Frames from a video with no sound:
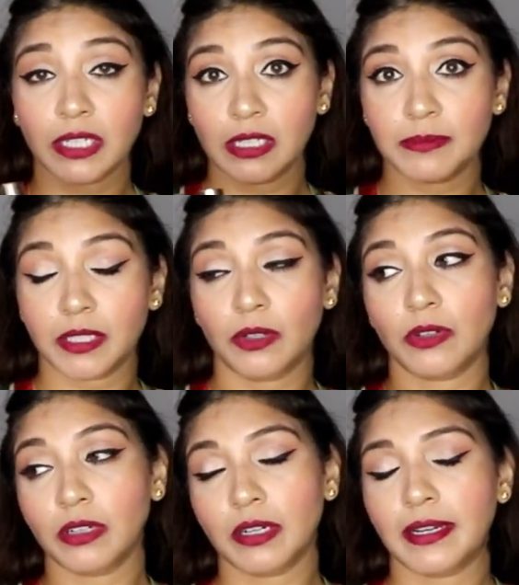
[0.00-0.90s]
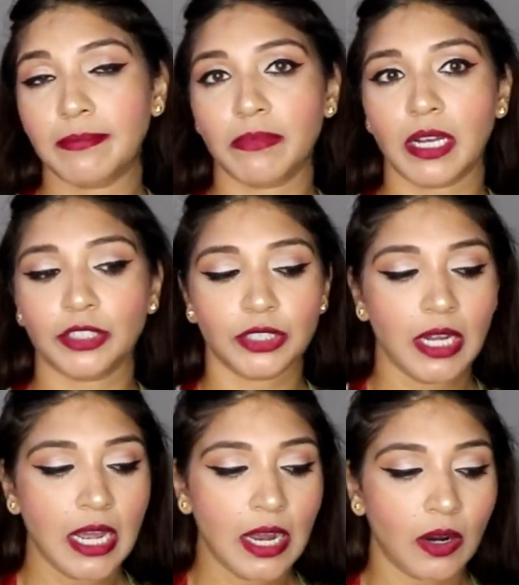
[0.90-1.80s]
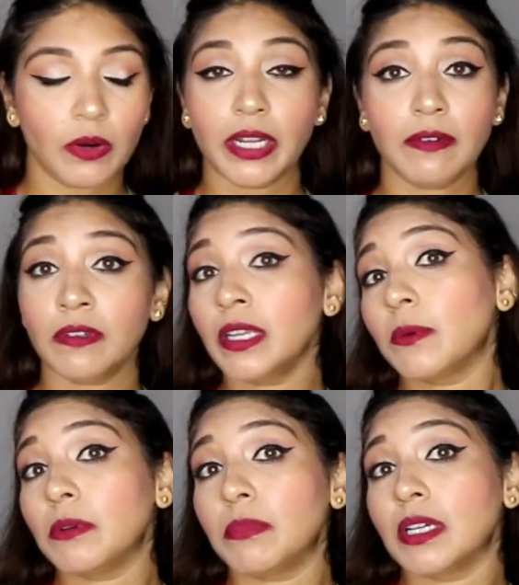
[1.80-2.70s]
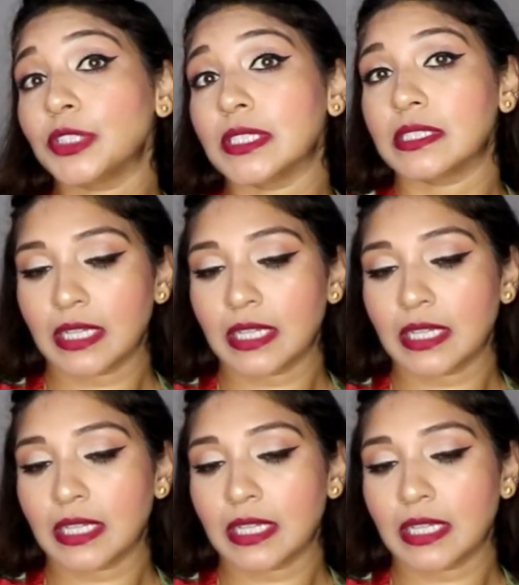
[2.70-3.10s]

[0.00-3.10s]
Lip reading: a lipstick or a cream blush, or even liquid blushes.